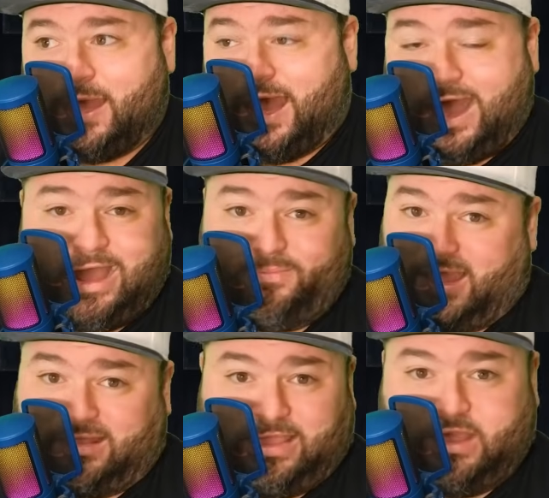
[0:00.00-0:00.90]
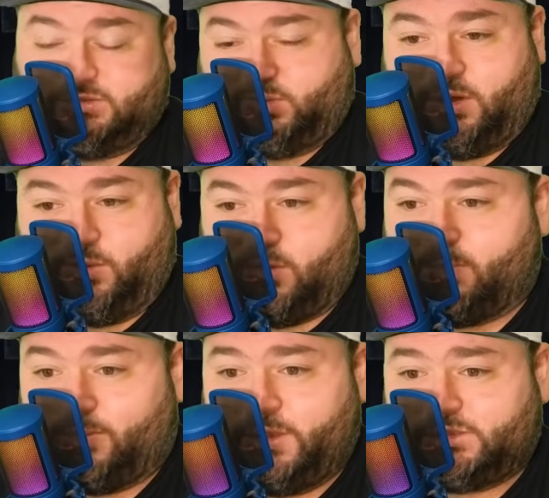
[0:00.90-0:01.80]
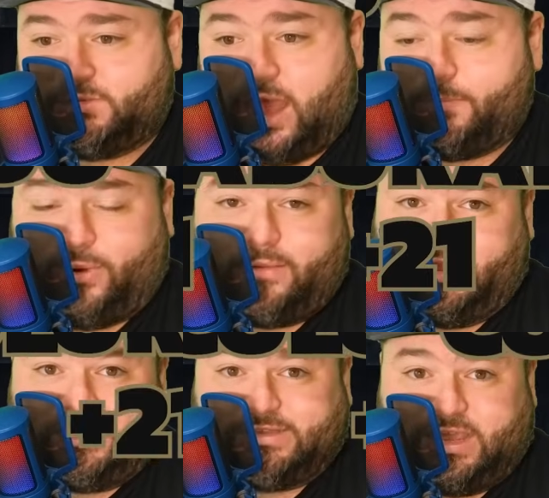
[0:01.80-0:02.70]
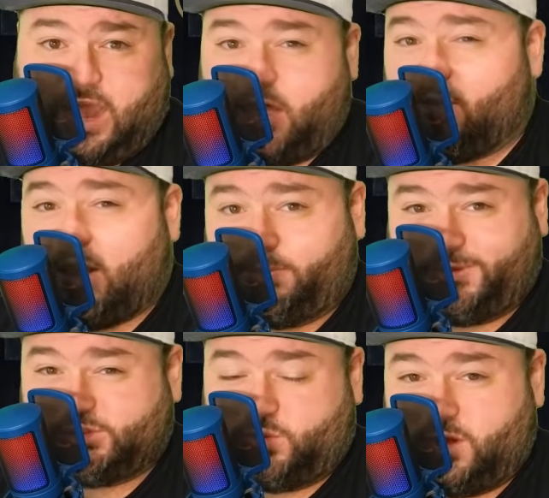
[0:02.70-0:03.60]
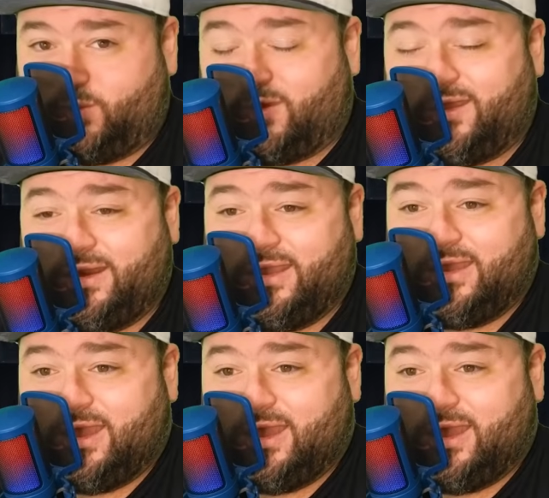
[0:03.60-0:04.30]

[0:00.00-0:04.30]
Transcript: I'm not laying 21 points. I mean, I'm probably going to take Colorado plus 21,